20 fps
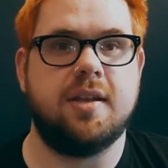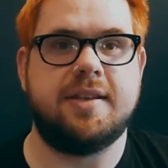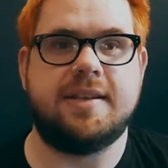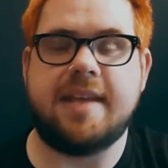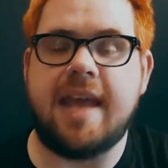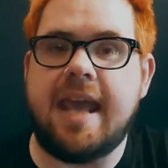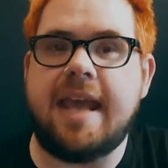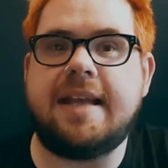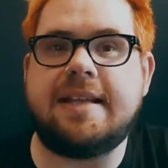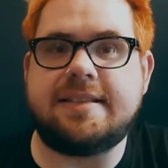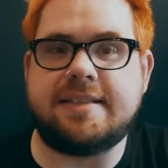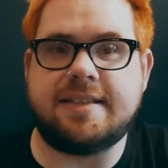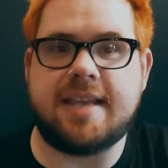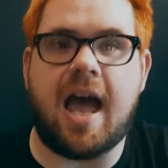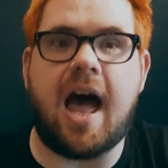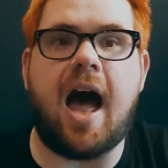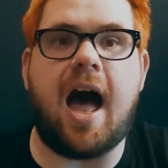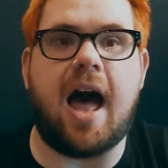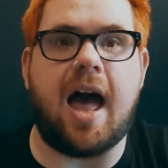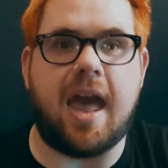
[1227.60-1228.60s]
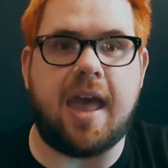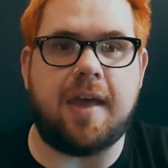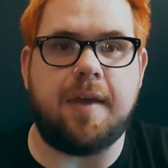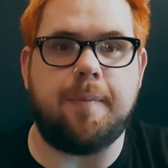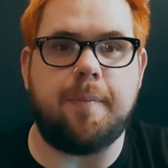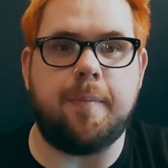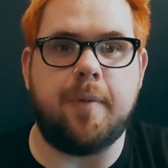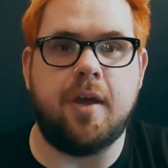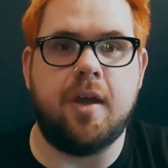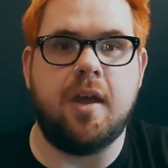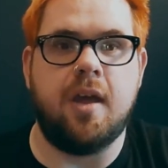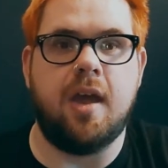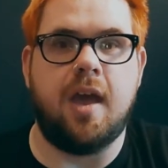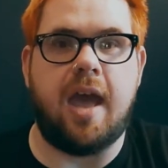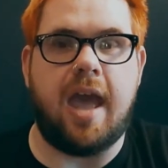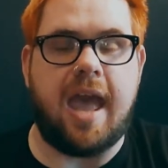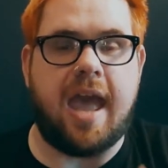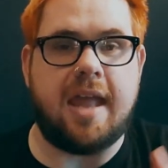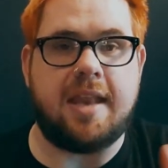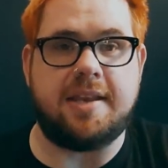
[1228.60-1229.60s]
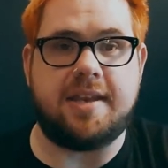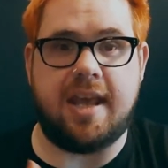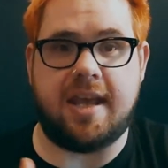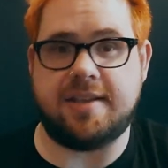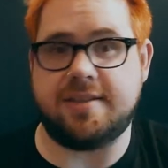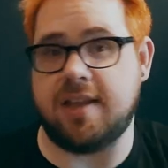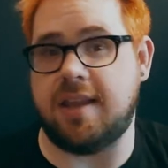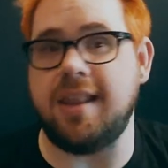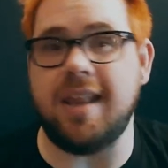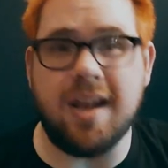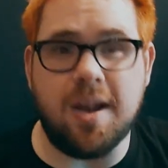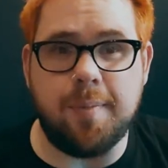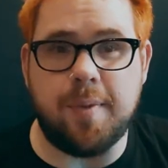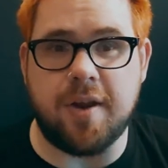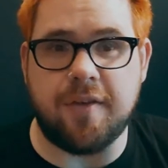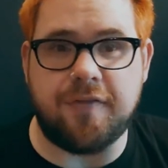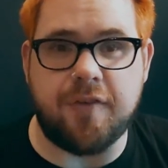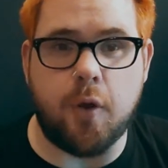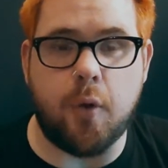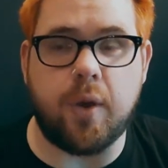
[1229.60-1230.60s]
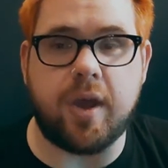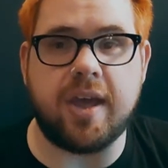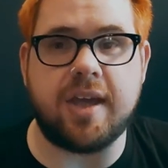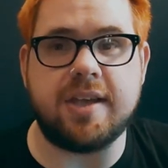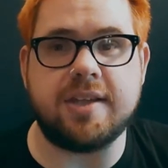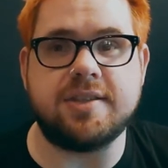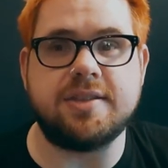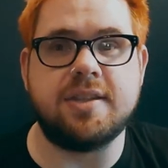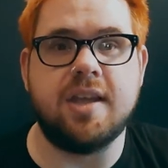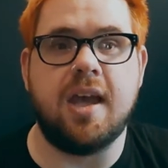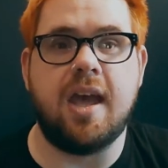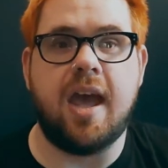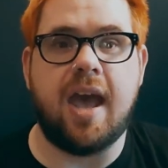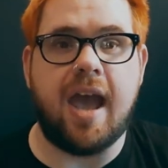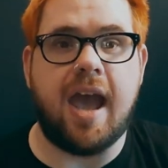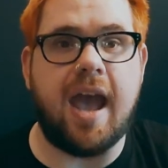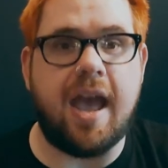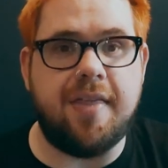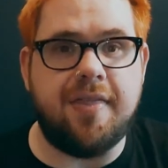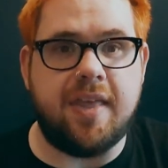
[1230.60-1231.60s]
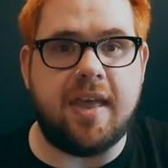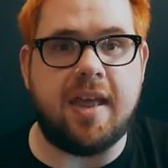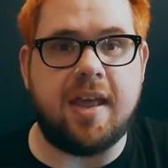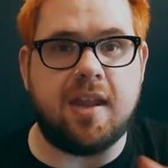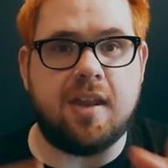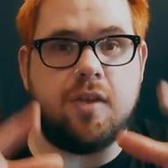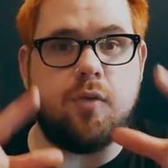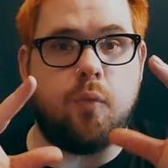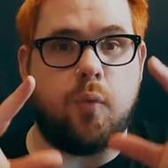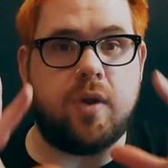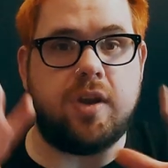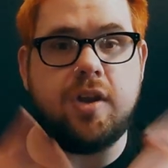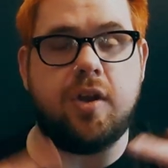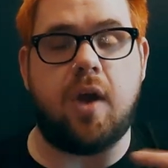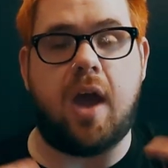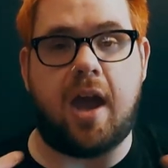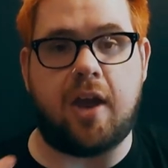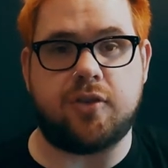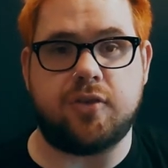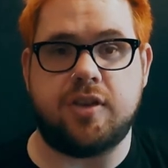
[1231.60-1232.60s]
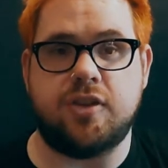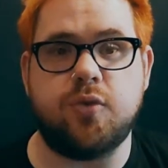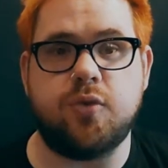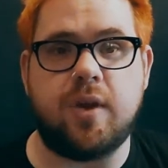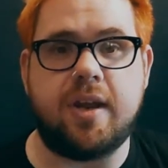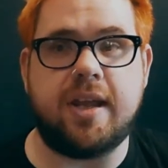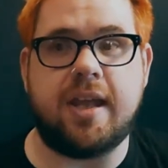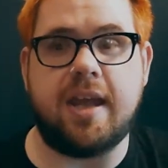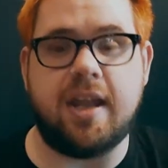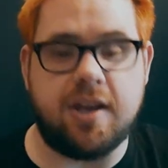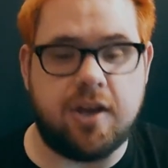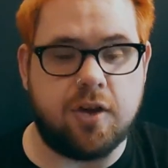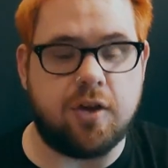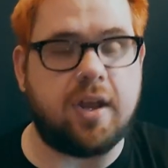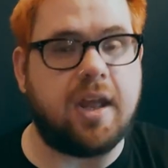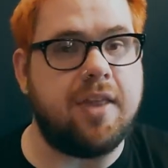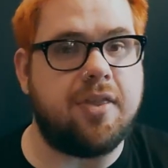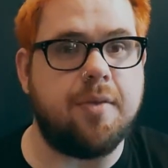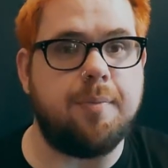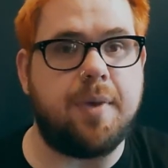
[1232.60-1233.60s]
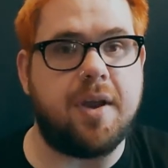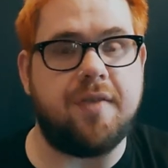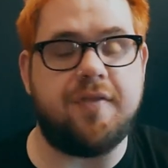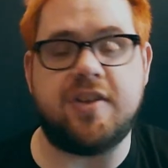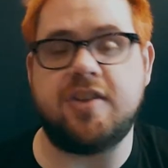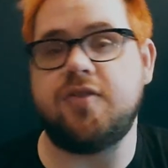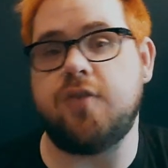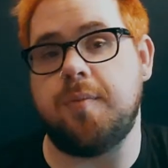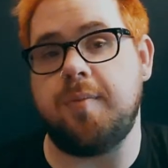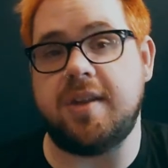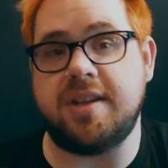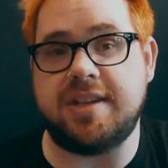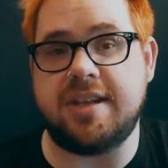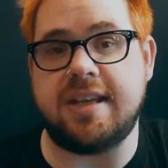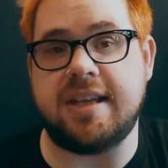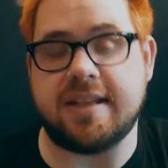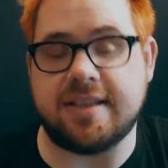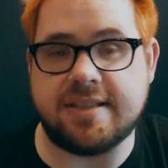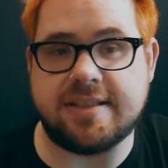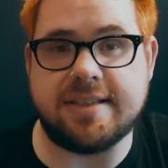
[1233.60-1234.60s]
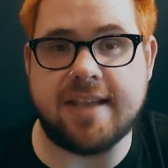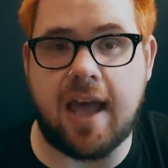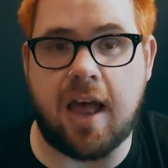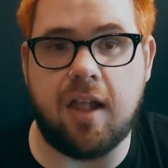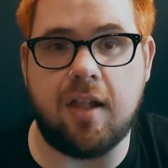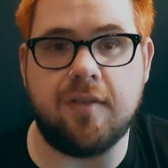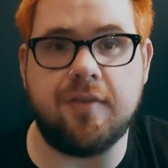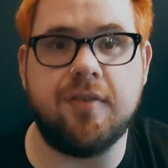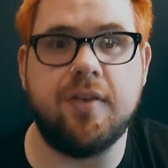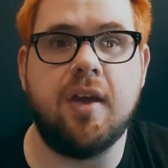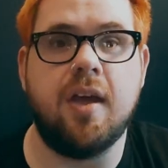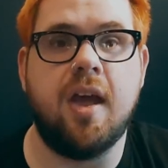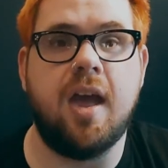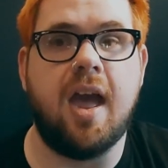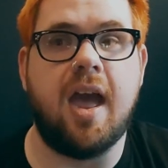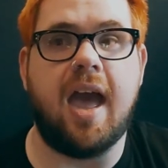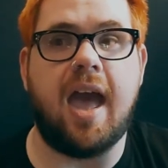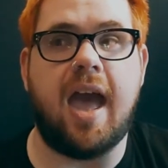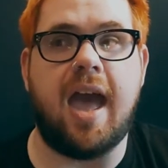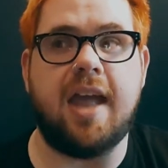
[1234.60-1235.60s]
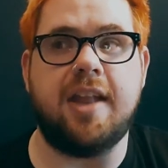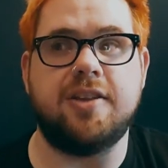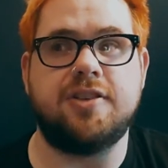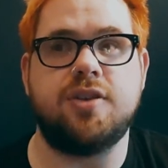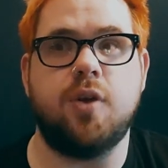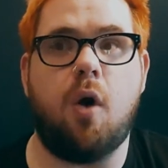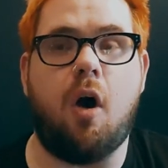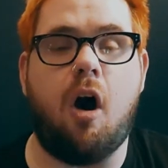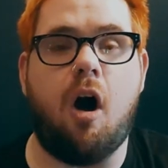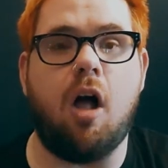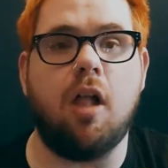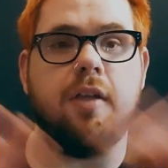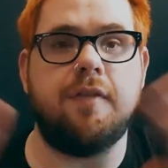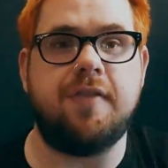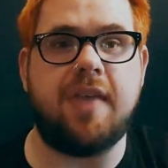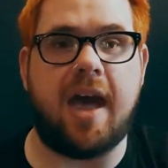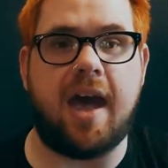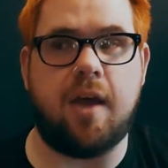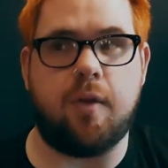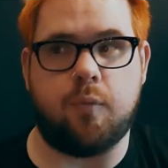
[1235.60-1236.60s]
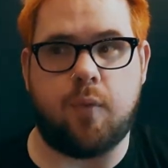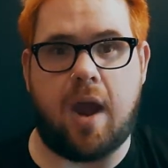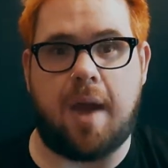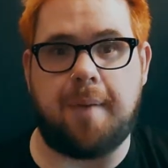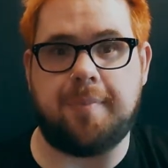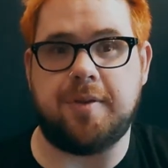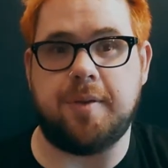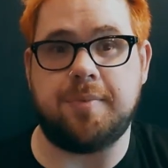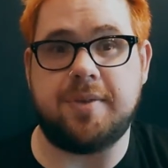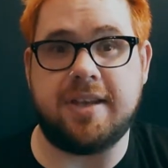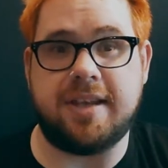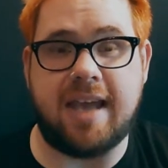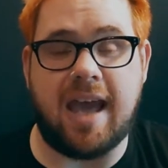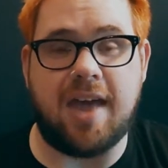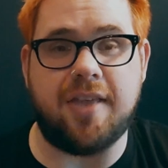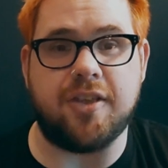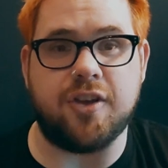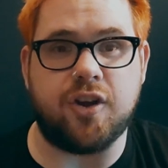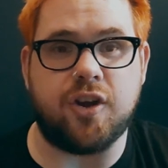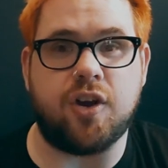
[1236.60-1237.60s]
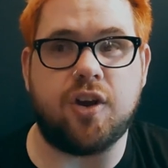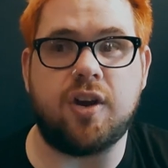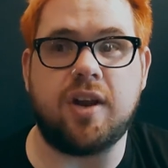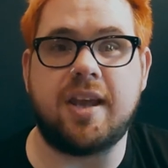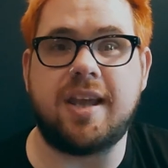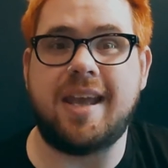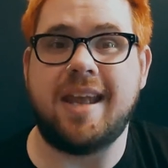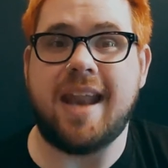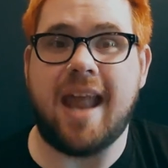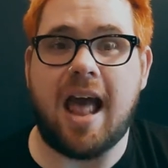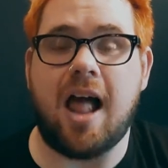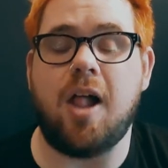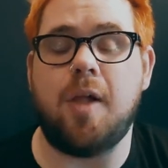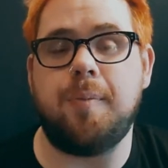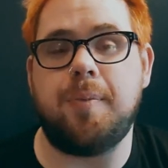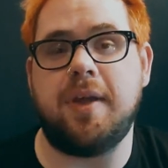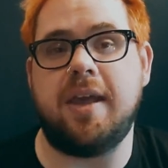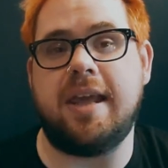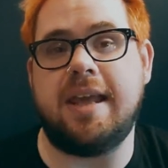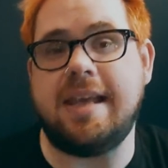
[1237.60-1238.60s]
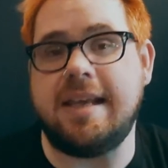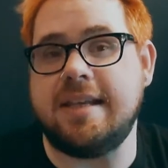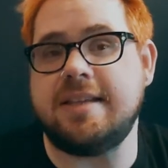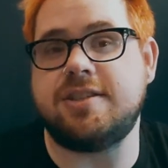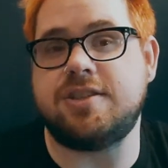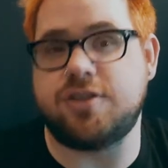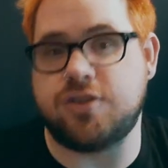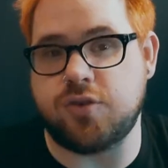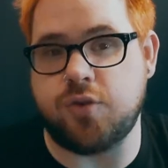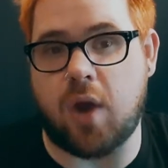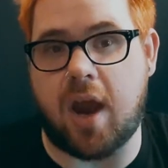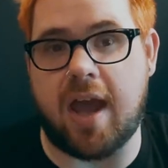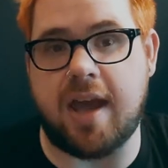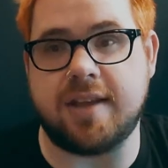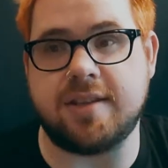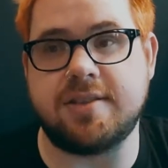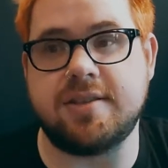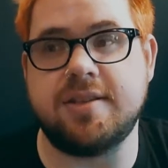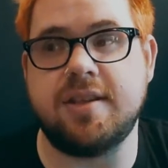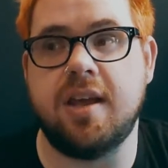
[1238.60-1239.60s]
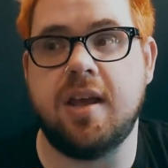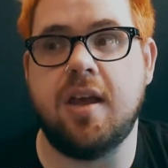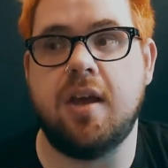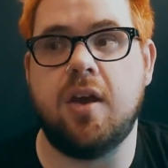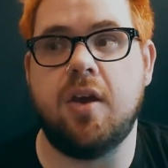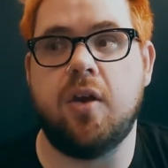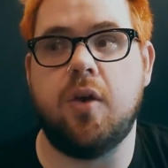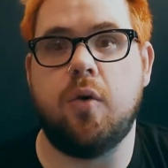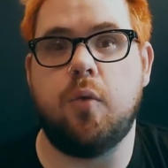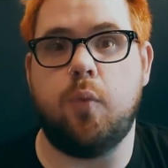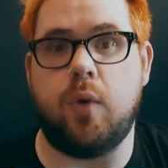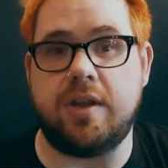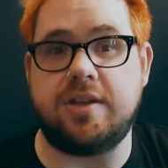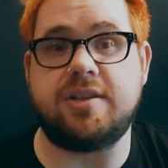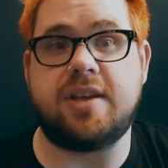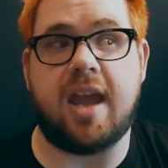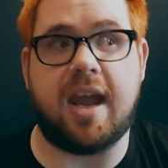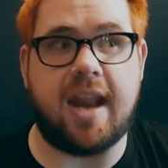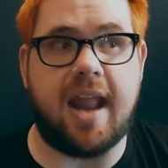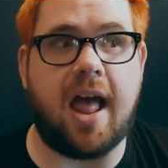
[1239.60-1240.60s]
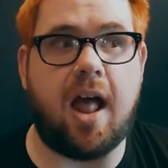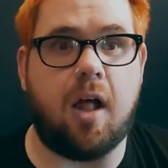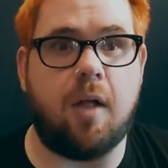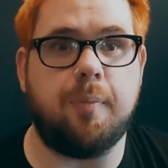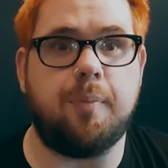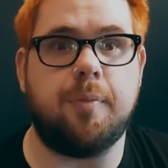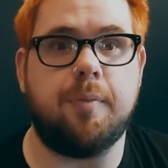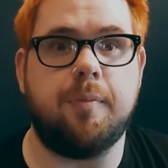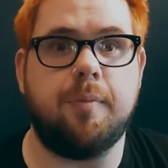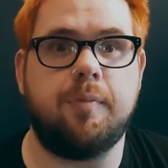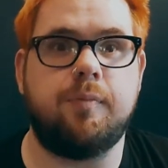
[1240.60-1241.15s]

takes time and takes a little bit of focus. And then when you actually drink it, you get the benefits from the tea itself. And so all of that wrapped up together can help ease stress, which can help